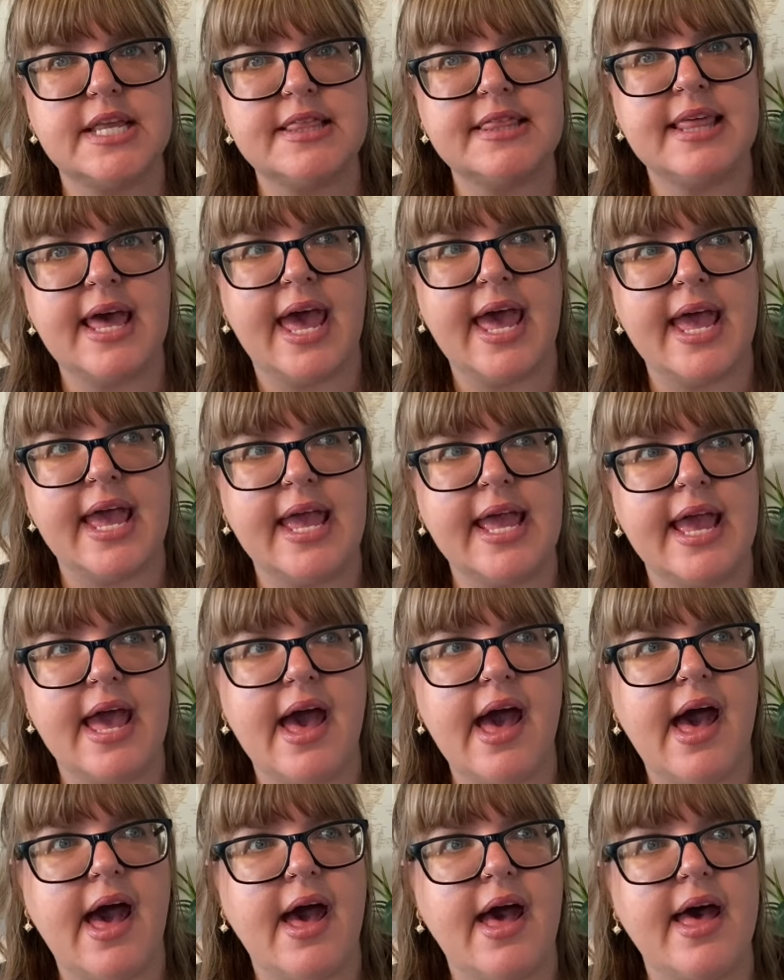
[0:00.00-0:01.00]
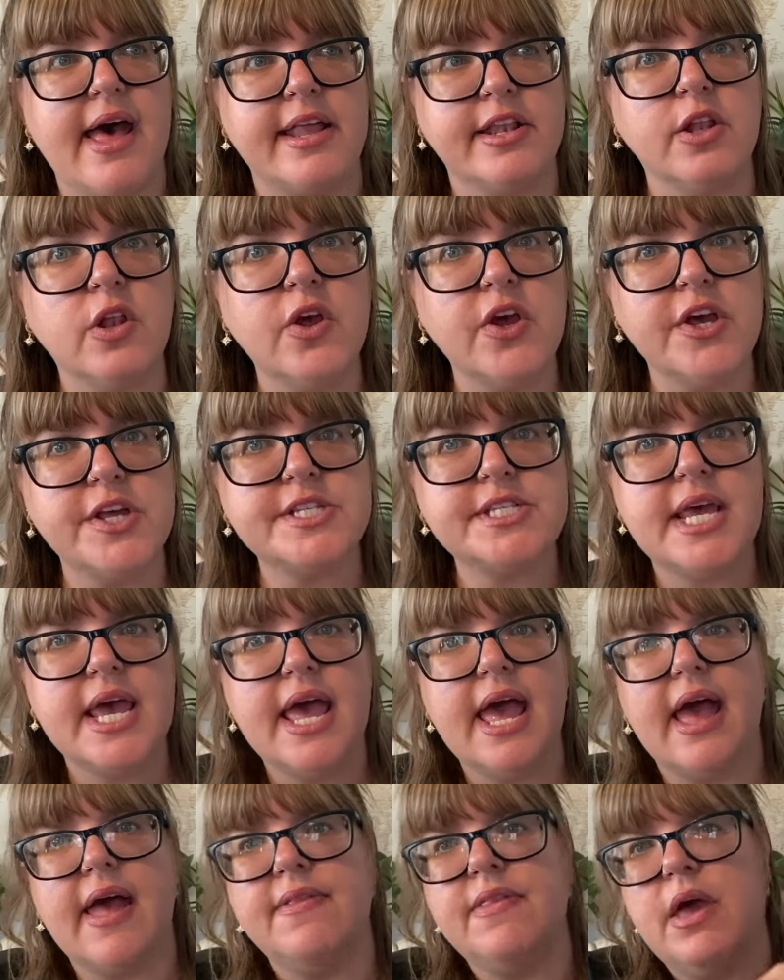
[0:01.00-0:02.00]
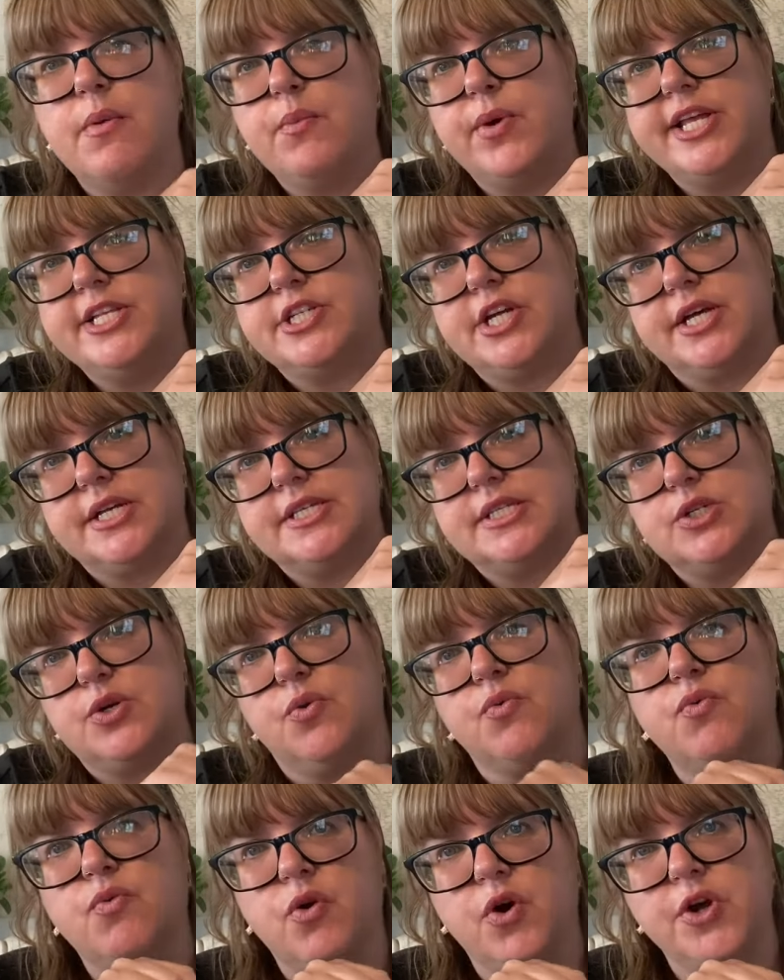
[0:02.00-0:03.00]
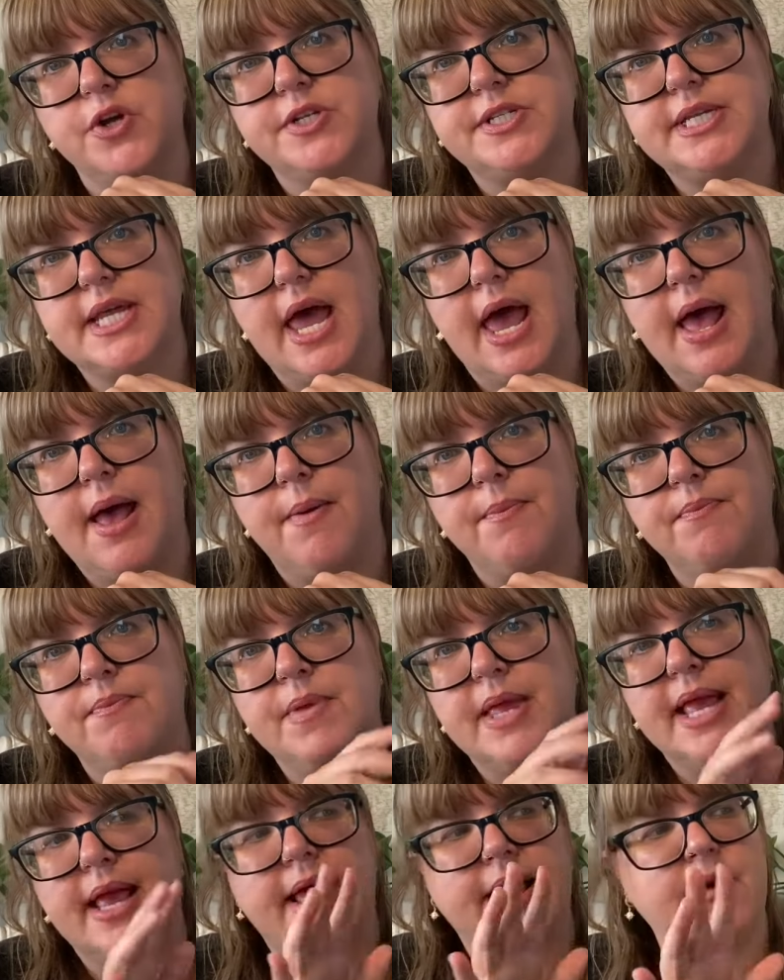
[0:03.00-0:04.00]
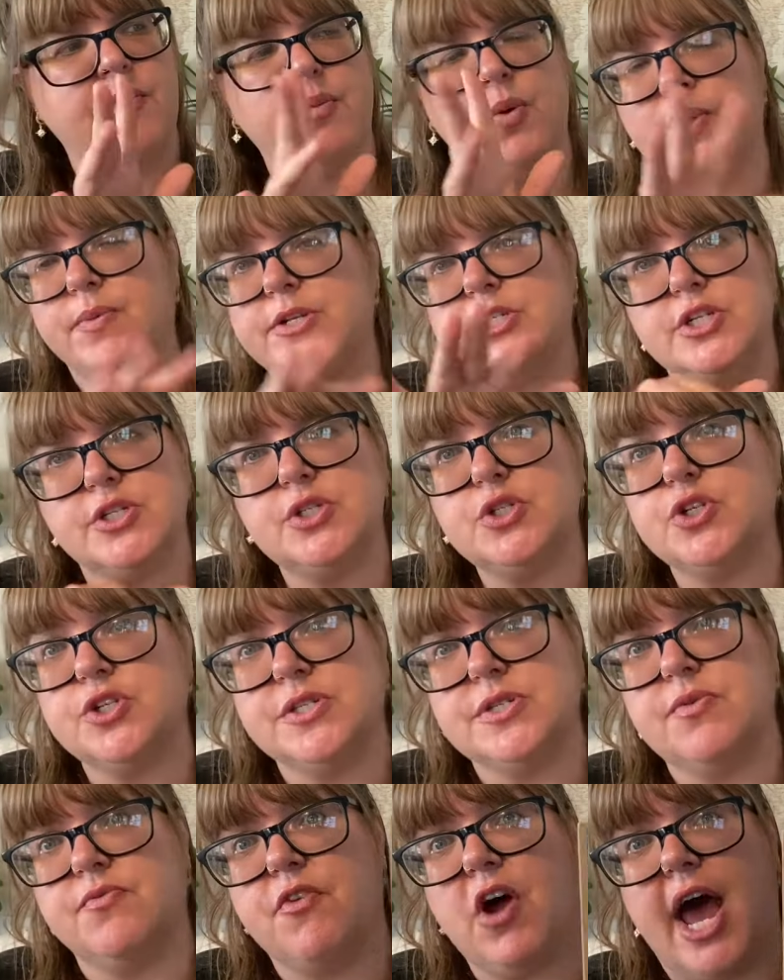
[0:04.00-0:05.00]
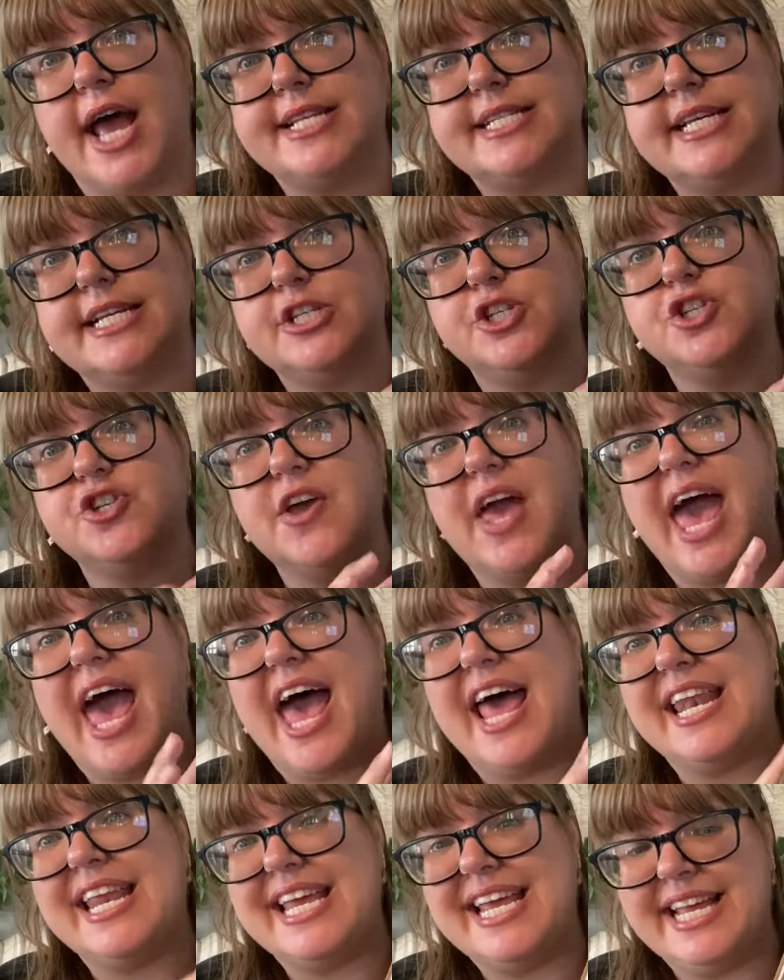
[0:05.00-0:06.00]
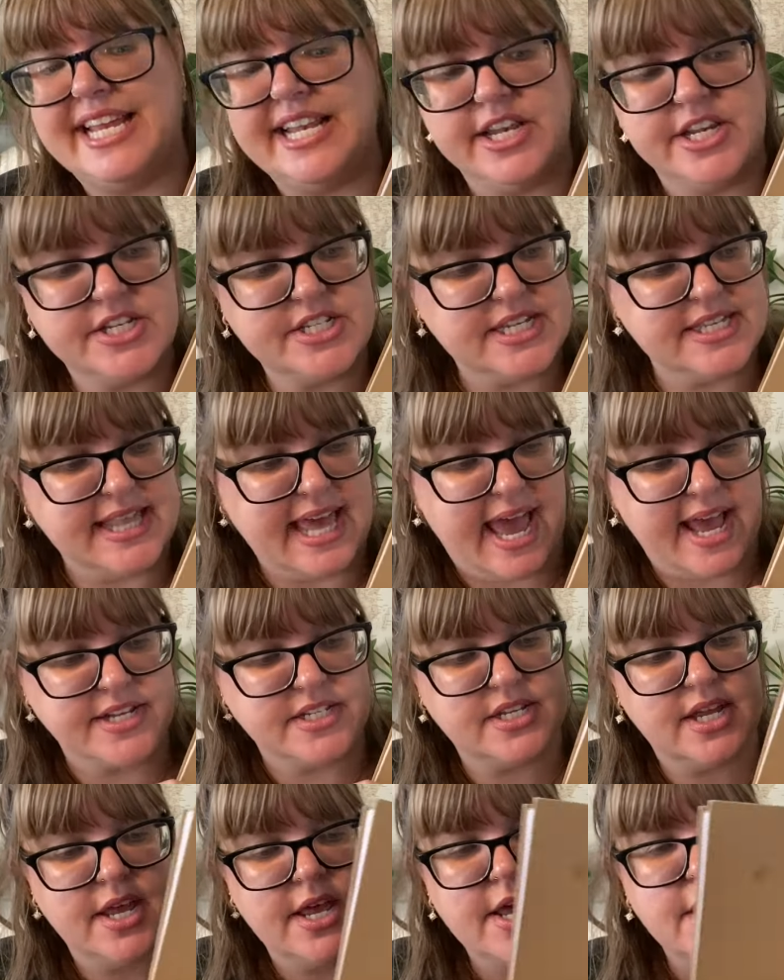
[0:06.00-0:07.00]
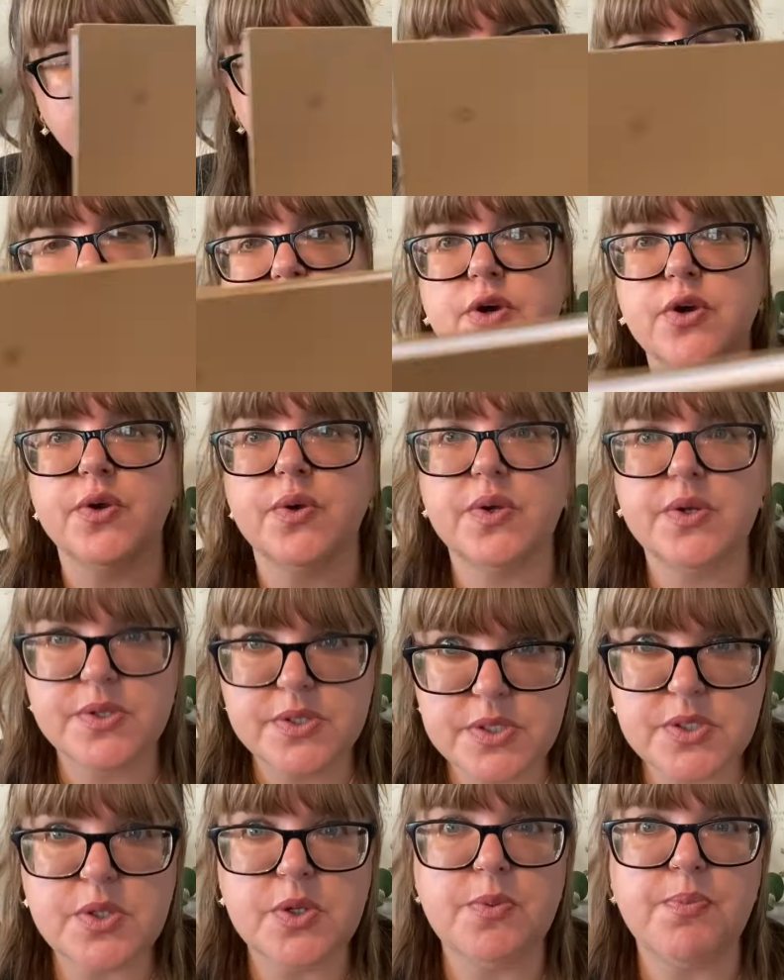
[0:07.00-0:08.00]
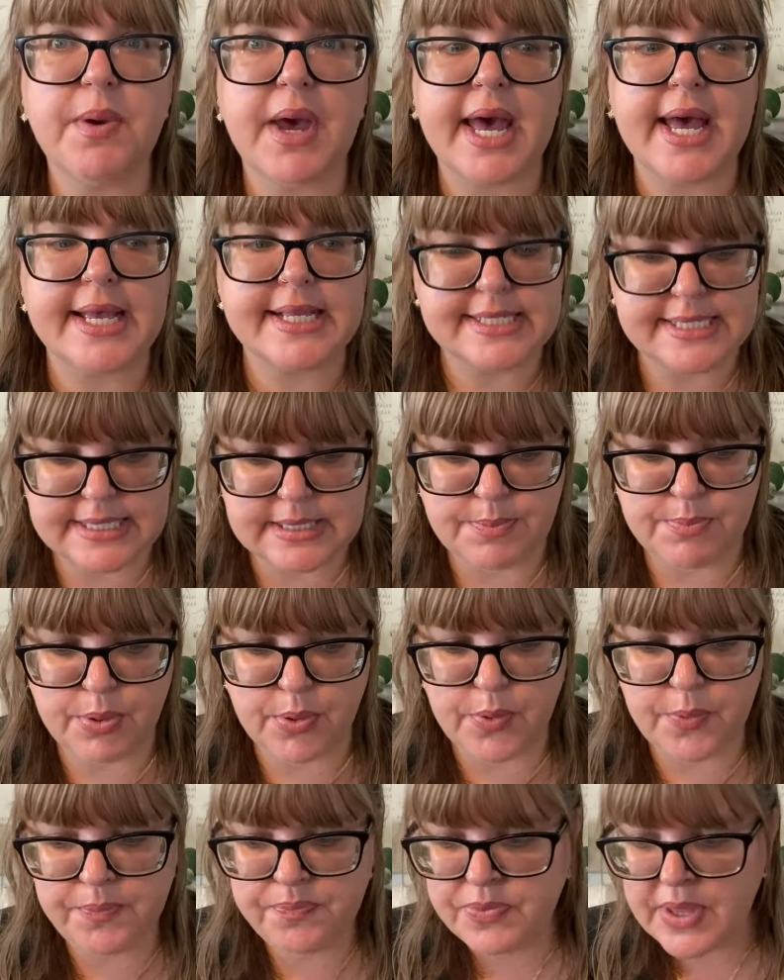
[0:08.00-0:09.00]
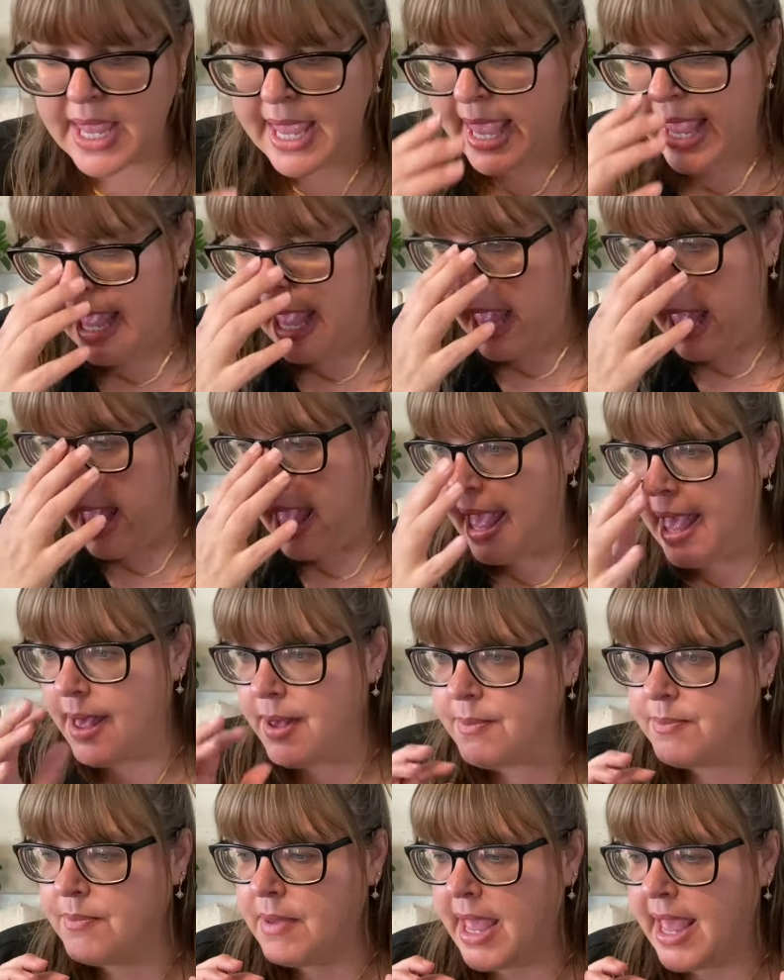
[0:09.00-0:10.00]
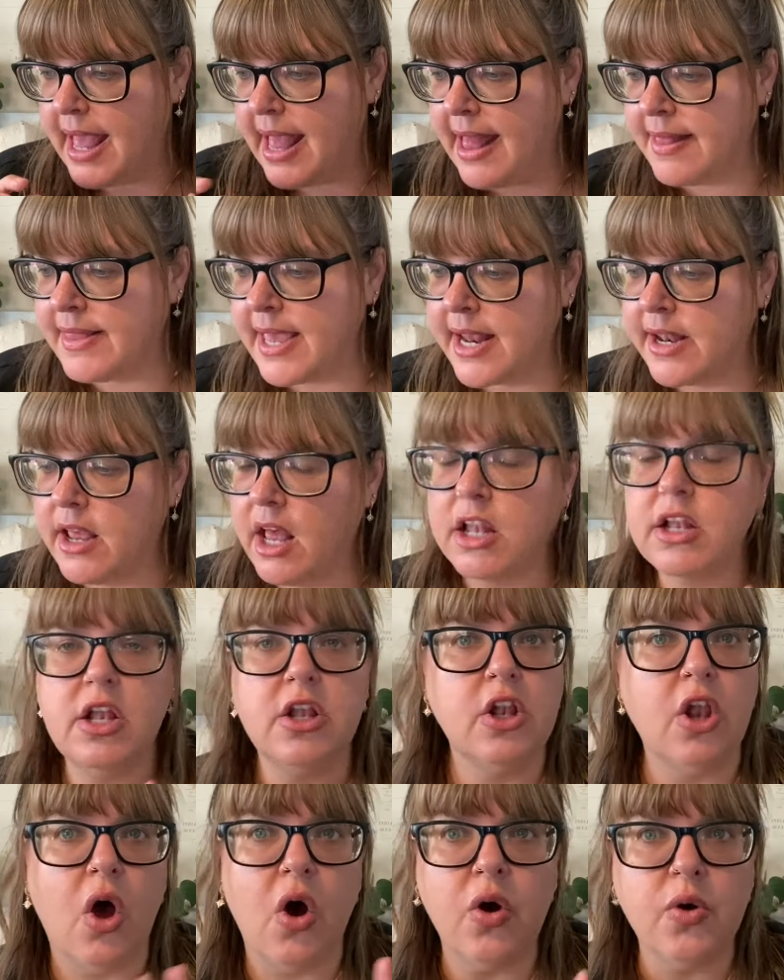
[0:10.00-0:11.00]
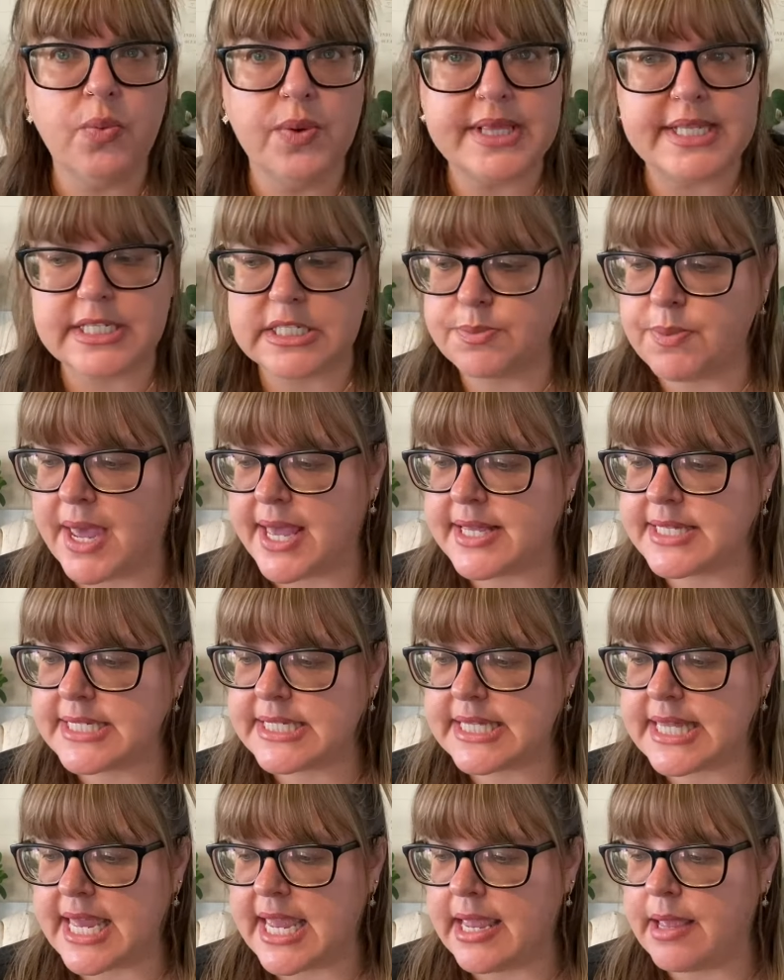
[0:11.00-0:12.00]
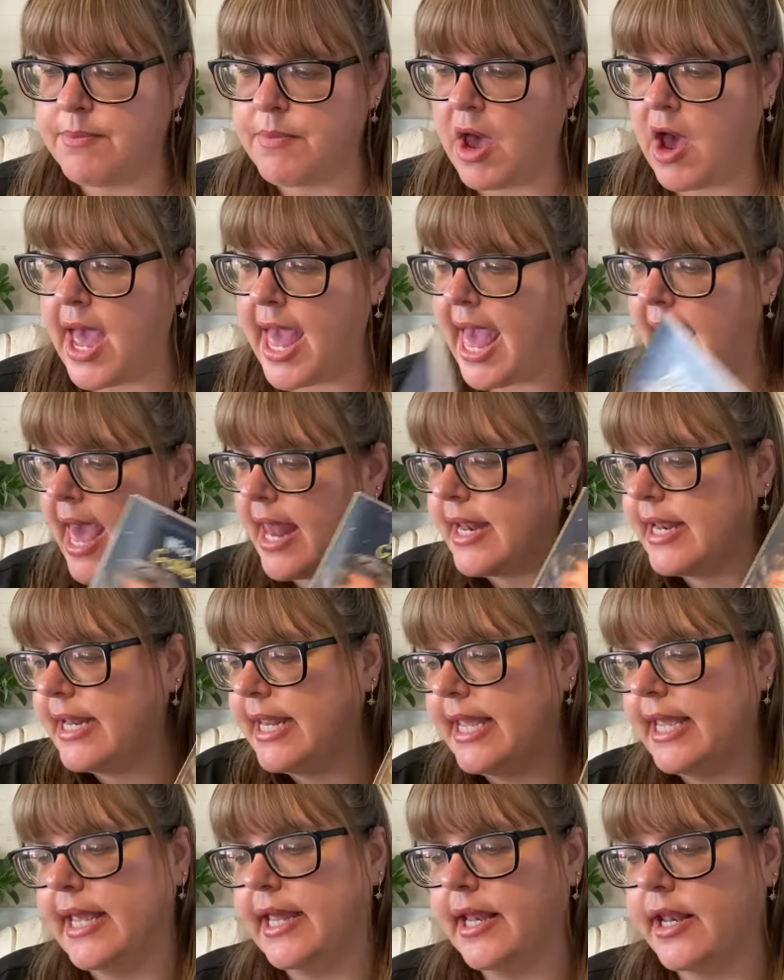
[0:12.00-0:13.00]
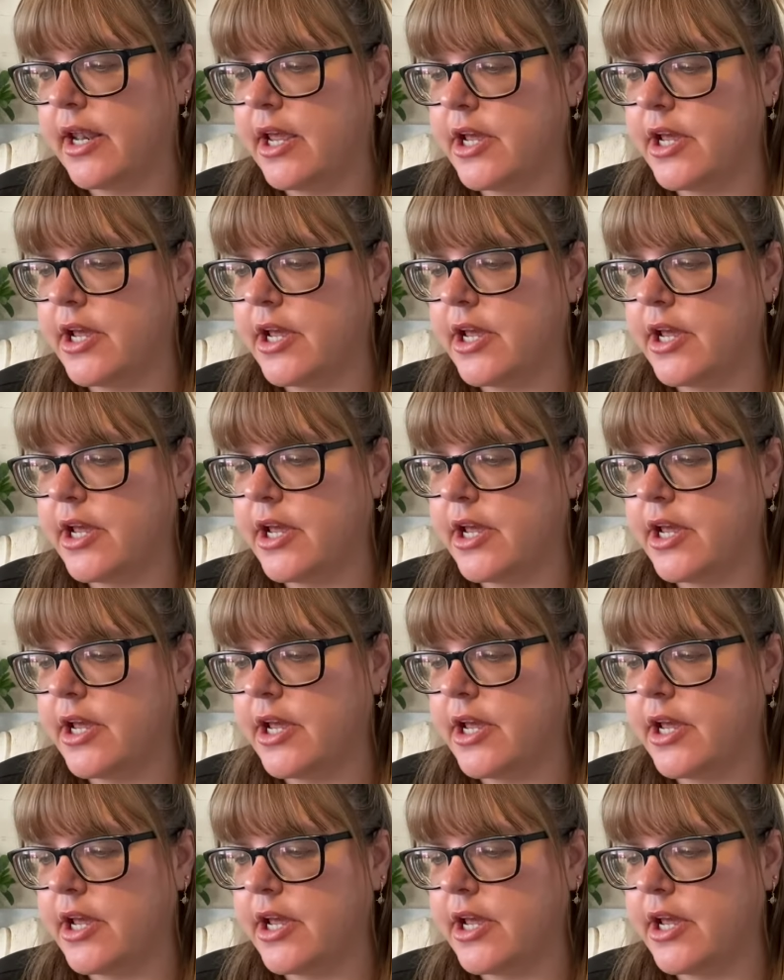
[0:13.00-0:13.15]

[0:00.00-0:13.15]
they had learnt, and then we just wrote, we would just do some writing to add into that. So super simple. And then along with the space theme, I added in